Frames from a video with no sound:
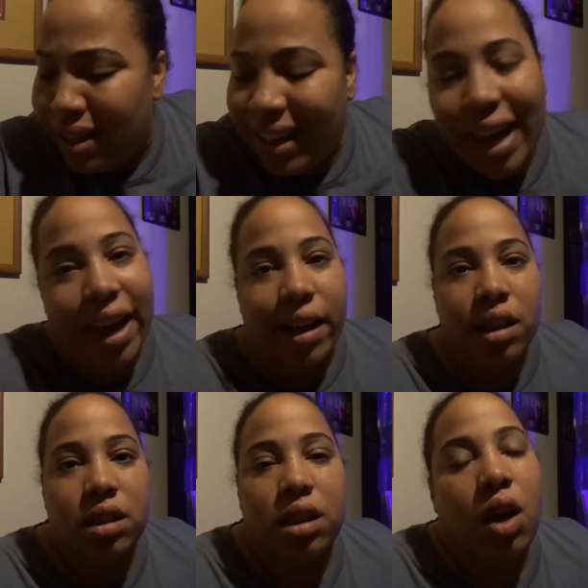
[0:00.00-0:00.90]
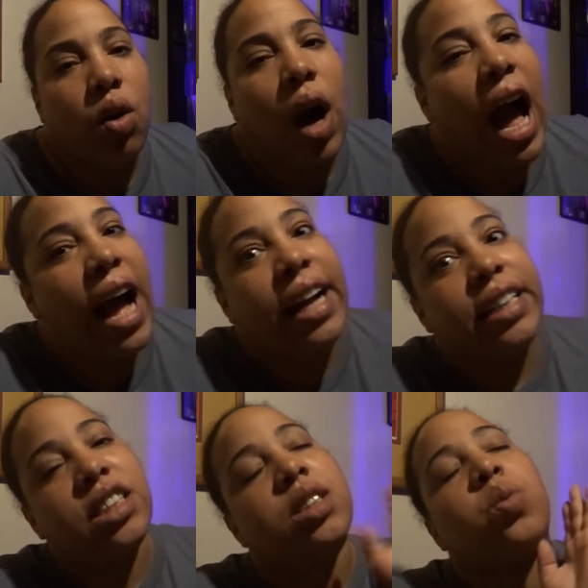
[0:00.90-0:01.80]
Yeah, so I
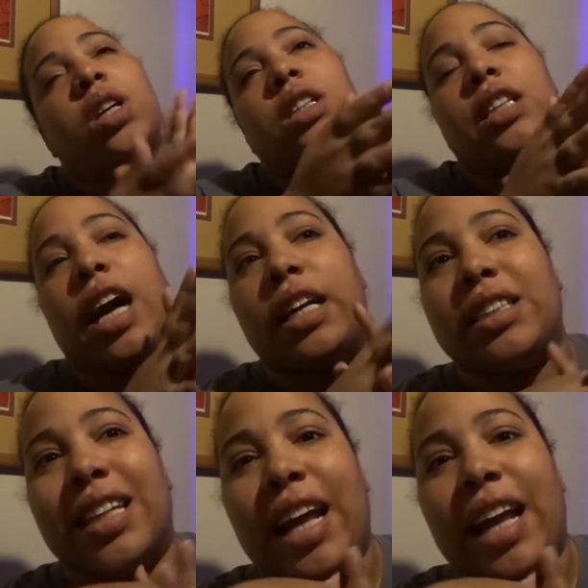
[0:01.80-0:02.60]
just wanted to kind of sit